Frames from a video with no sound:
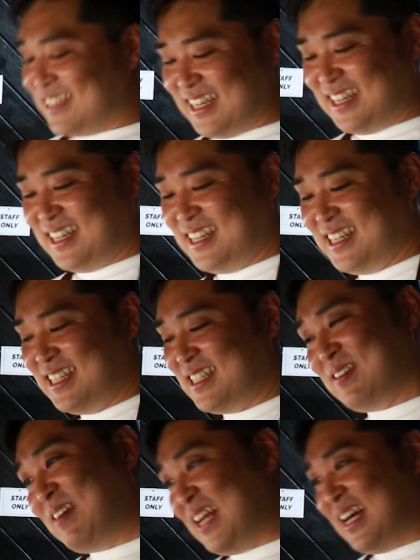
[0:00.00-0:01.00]
Yeah. So
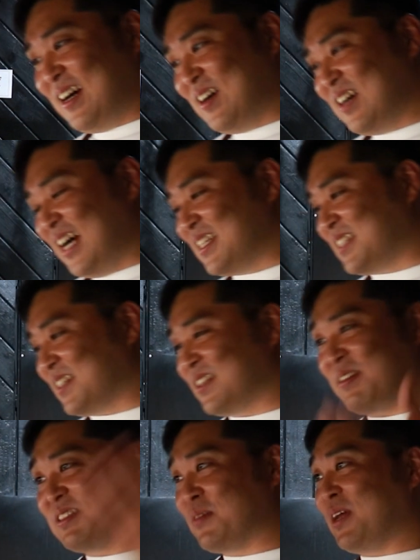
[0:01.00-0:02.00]
right now, I think
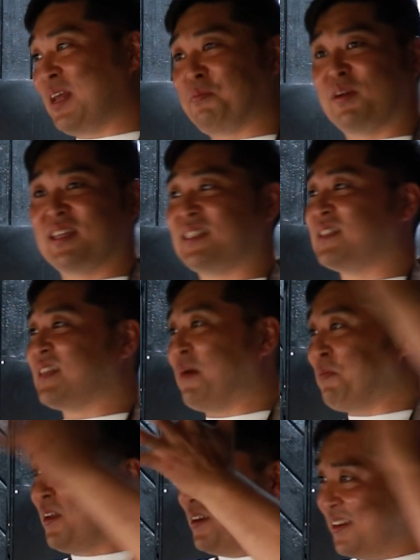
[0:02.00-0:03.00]
there is many places up
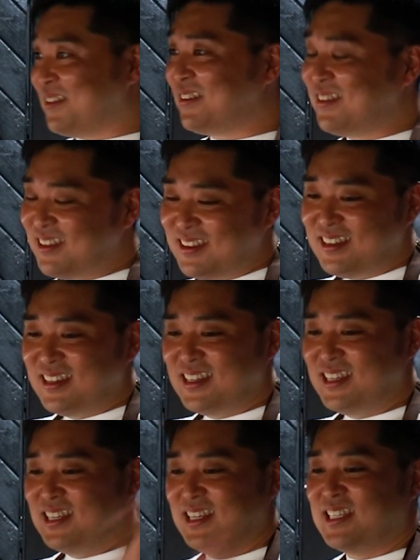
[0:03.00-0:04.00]
here.
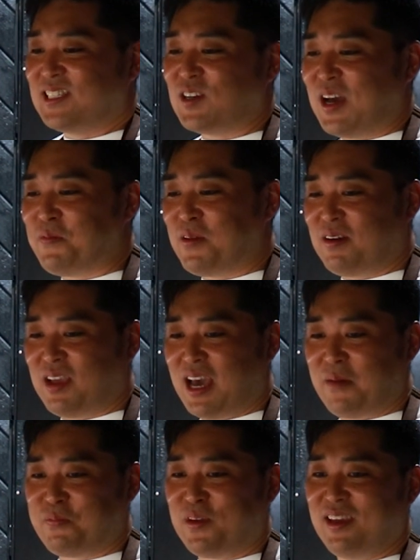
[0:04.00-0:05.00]
So I'm very
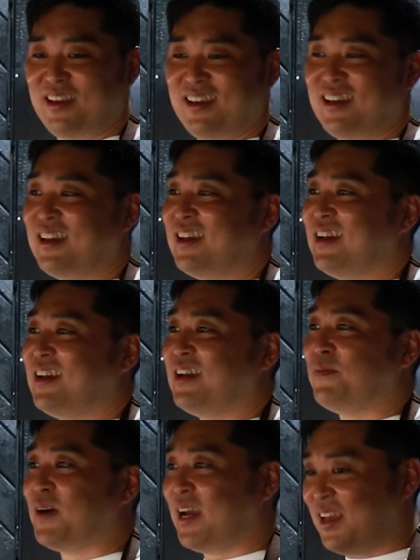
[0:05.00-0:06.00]
happy.
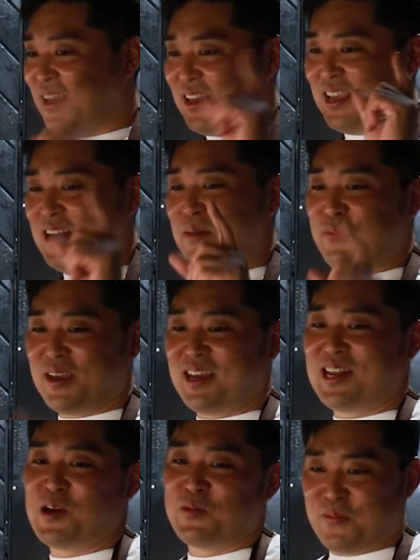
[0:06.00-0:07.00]
In the
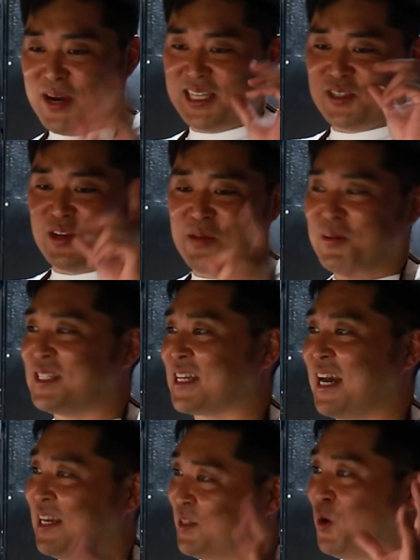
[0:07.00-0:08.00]
beginning of my dream is
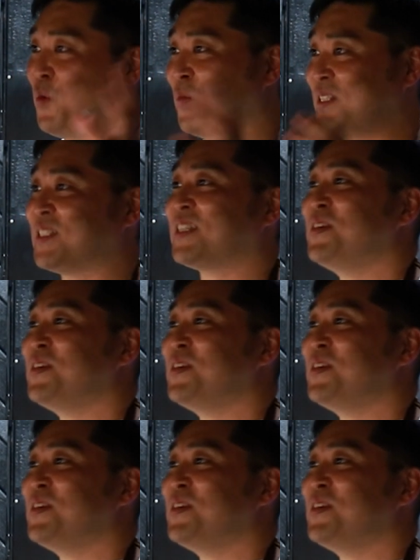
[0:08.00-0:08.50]
kind of almost